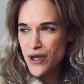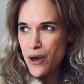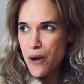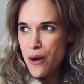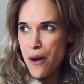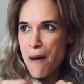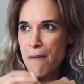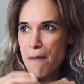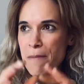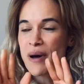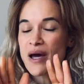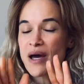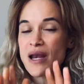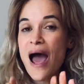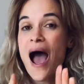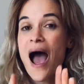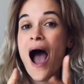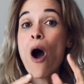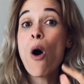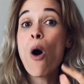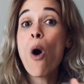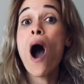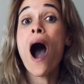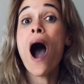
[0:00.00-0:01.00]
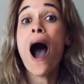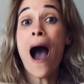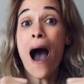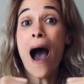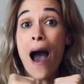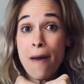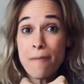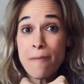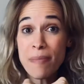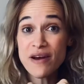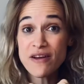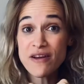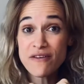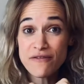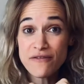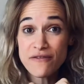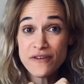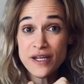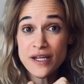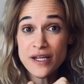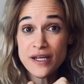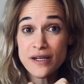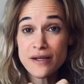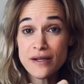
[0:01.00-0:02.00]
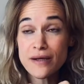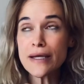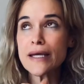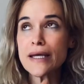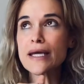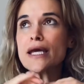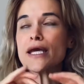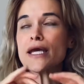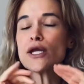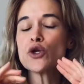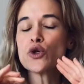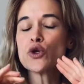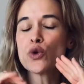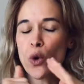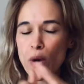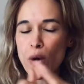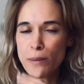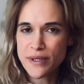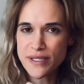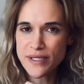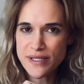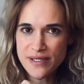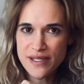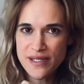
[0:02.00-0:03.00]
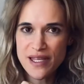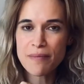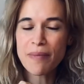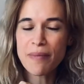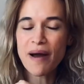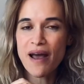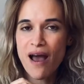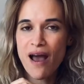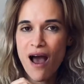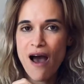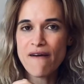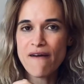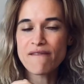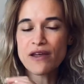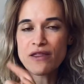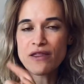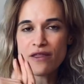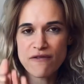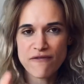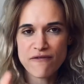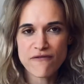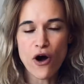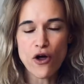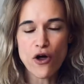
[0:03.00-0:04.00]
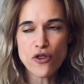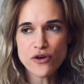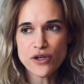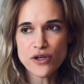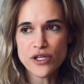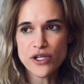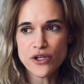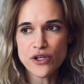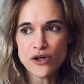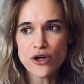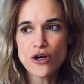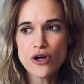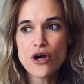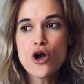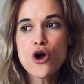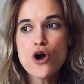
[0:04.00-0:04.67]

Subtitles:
but how I benefited enormously by having the father here,